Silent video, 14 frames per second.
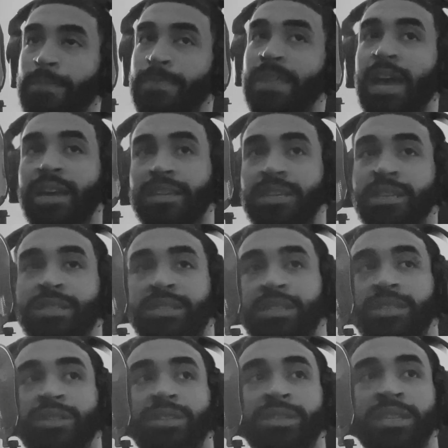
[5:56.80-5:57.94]
not easy
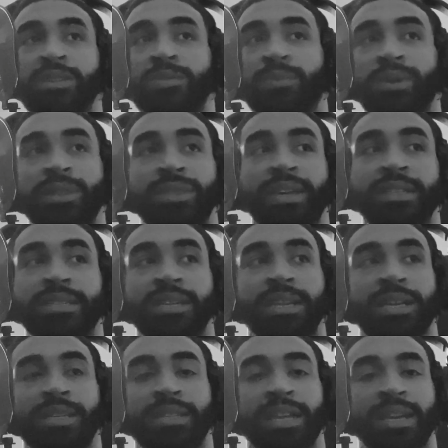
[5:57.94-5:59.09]
to deal with in
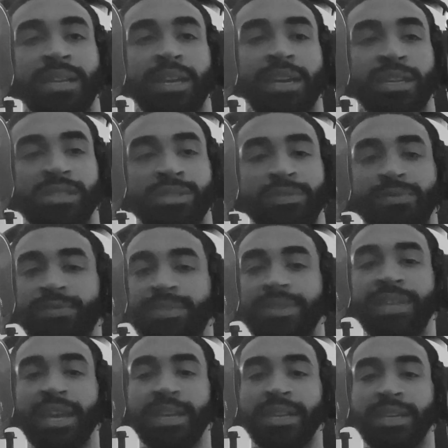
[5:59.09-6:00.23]
today's day and age of
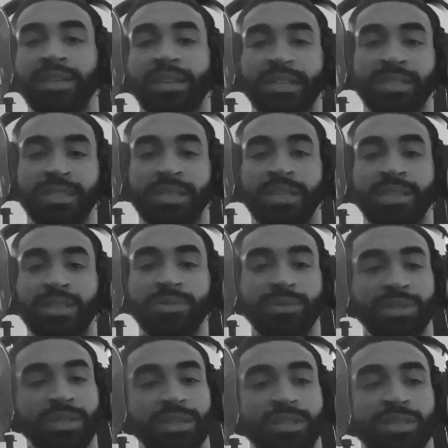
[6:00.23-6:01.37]
dating is the
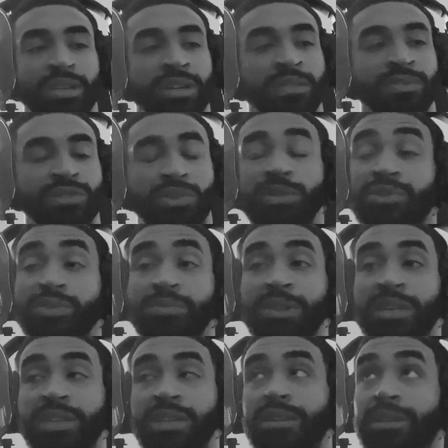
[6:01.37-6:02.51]
usage of social
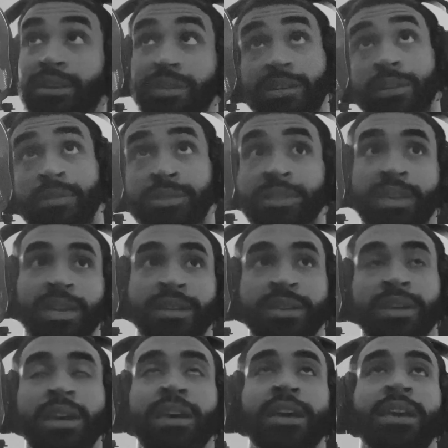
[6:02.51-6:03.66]
media, it goes again,
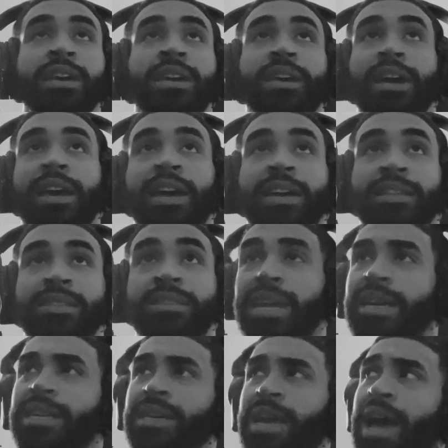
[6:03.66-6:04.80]
and dating